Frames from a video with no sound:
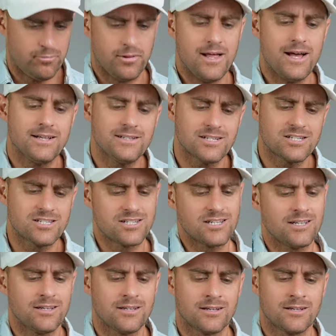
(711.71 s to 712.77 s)

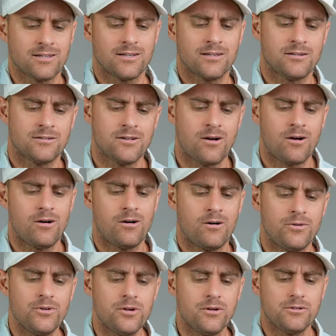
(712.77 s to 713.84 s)
blessing and
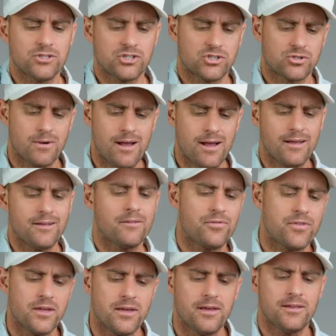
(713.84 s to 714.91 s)
honor,
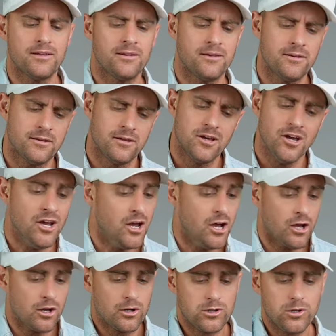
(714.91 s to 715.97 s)
strength and
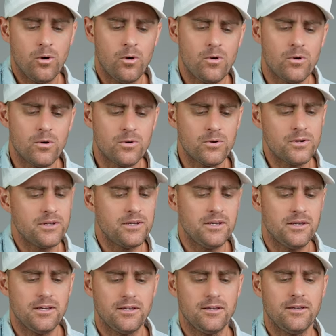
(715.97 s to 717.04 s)

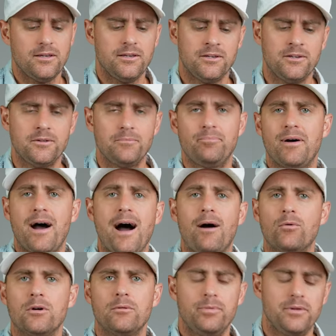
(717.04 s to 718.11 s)
glory and
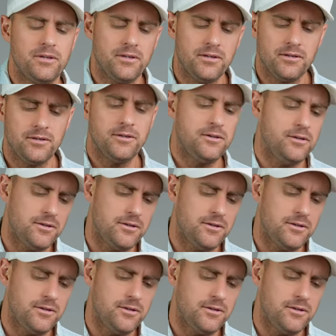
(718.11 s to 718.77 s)
power be